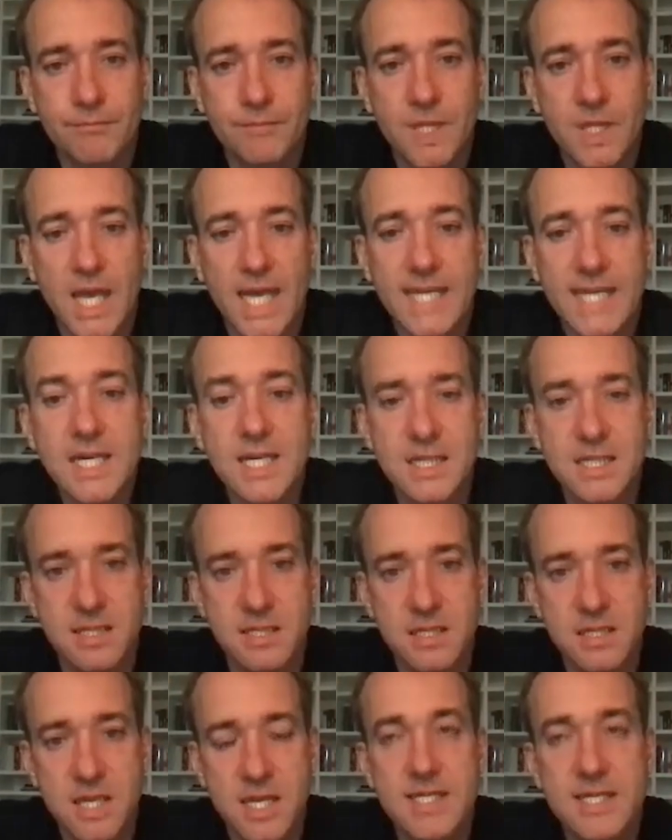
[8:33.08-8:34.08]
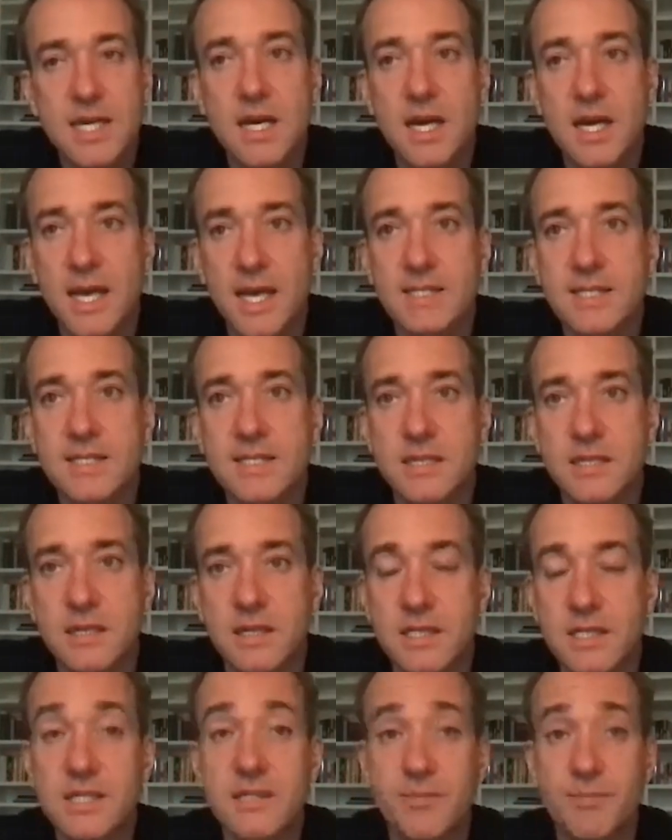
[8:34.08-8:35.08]
It does. It's
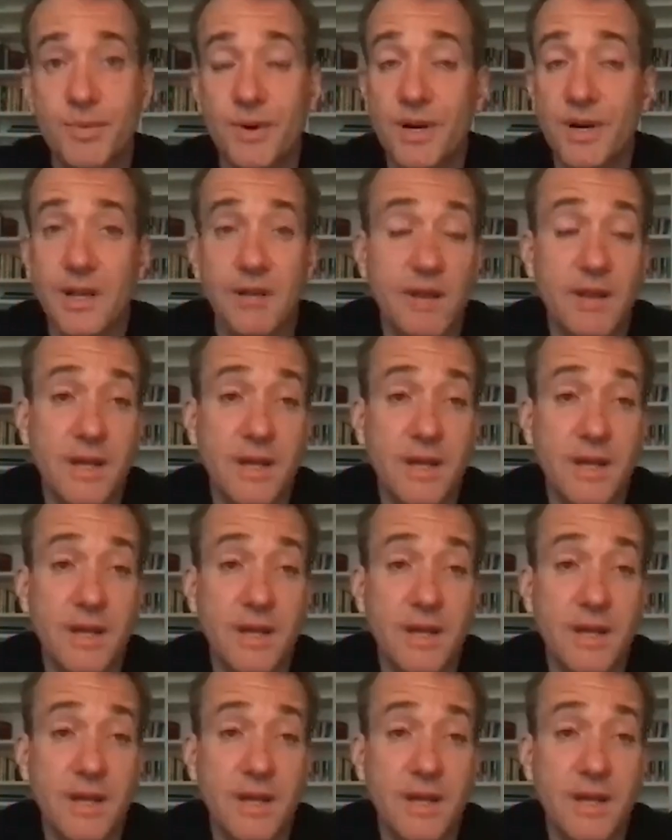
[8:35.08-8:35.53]
just brilliant.